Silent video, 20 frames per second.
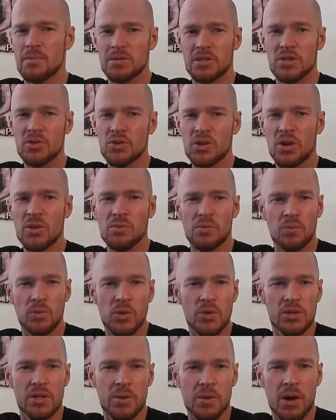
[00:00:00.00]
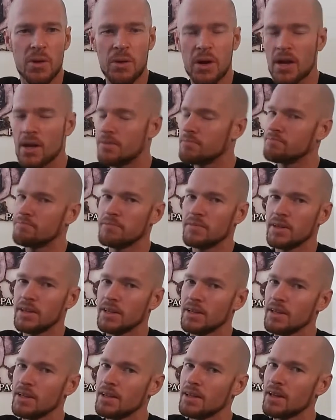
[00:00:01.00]
I'm still not losing where I want.
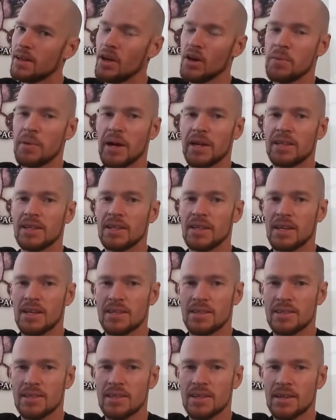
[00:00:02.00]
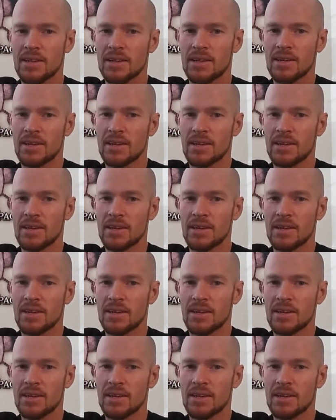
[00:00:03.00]
And then they go back to this.